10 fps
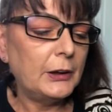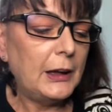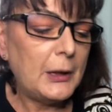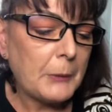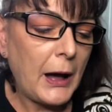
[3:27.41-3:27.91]

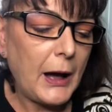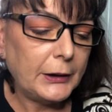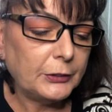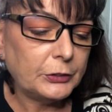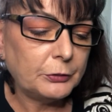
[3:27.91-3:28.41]
Emma
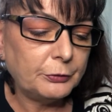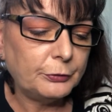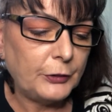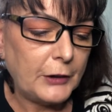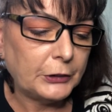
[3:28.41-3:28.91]
Harding's a
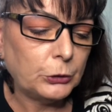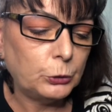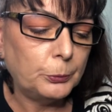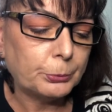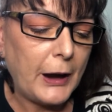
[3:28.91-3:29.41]
very
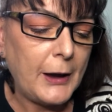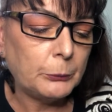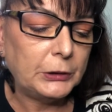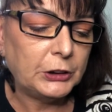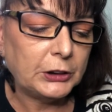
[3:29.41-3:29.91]
good brand.
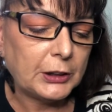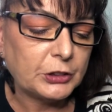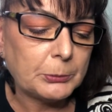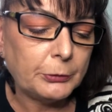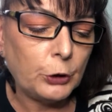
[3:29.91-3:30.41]
We did get
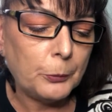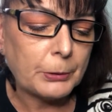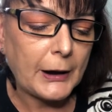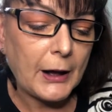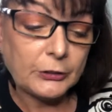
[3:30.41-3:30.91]
some of her
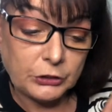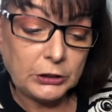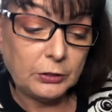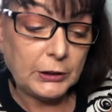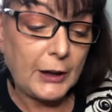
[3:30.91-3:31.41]
products
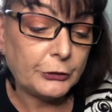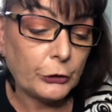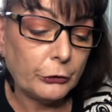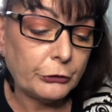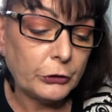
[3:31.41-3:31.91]
in the
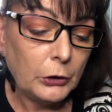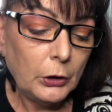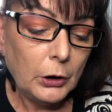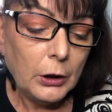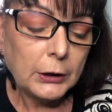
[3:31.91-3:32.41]
ASOS
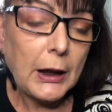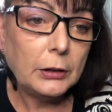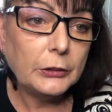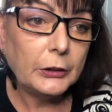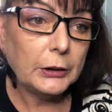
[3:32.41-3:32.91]

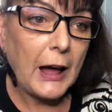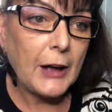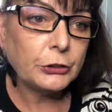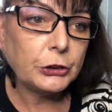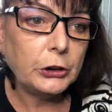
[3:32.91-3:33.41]
calendar
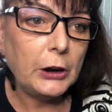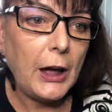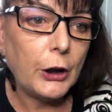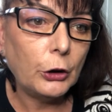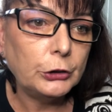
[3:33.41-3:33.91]
last year,
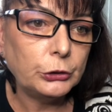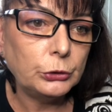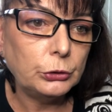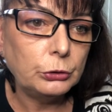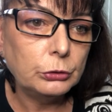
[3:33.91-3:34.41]
and I
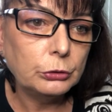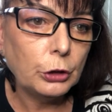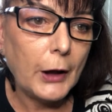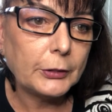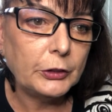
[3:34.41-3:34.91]
do
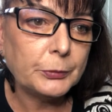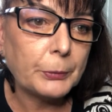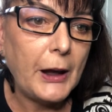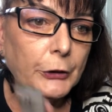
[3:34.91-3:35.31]
like this brand.